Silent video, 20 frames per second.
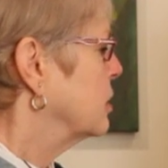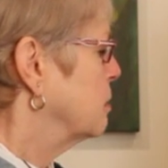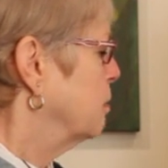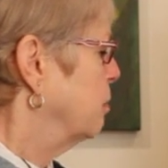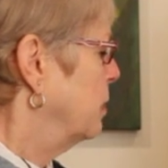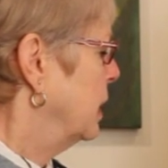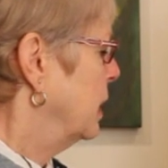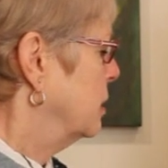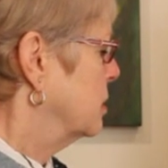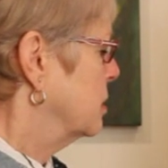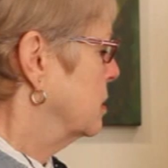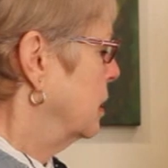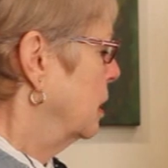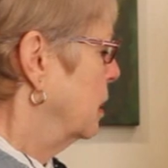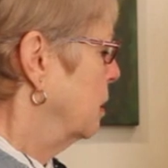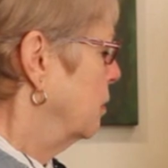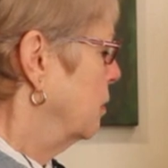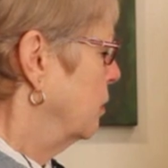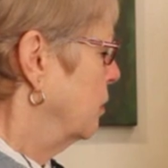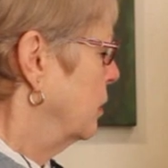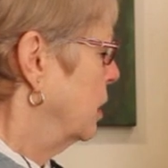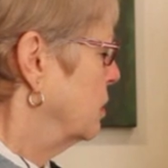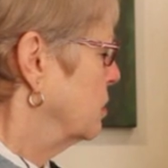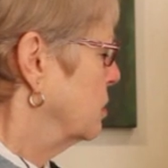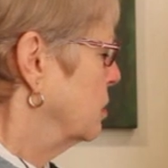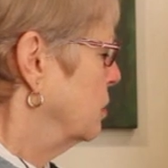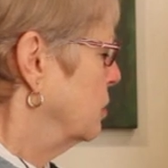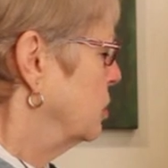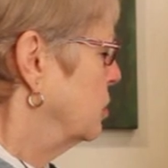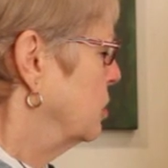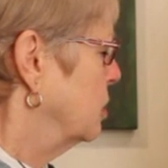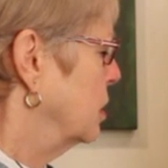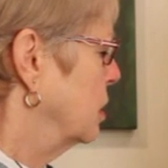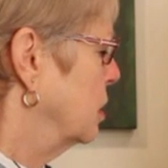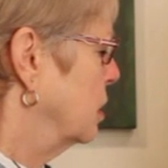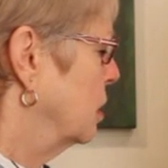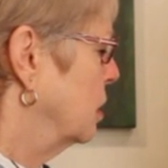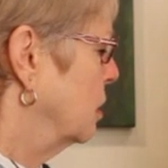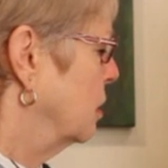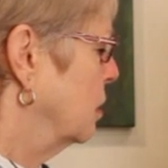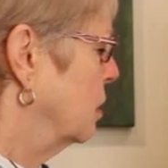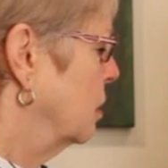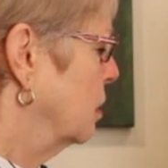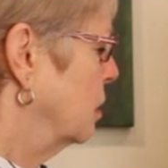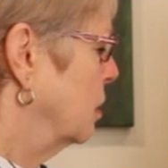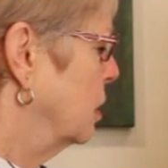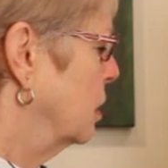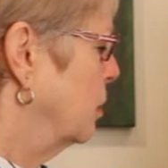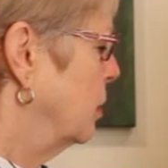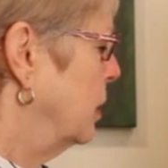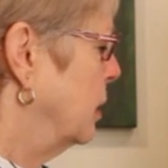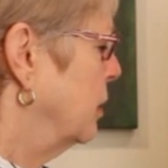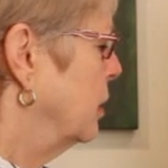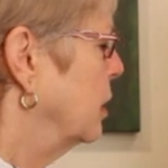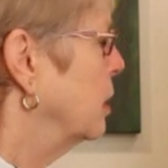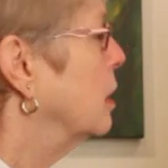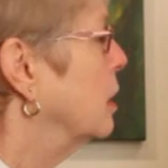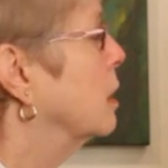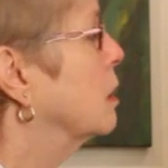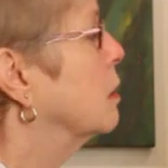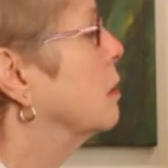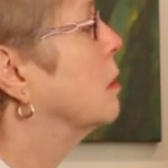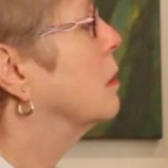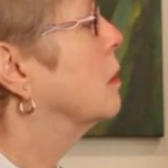big stem. Not so much there, a little bit there.